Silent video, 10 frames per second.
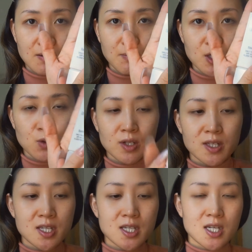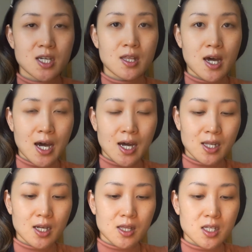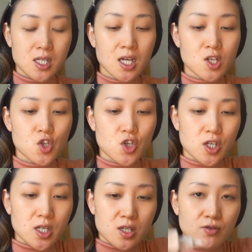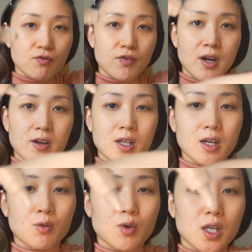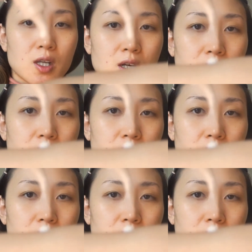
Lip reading: but you will see that the texture is very liquid.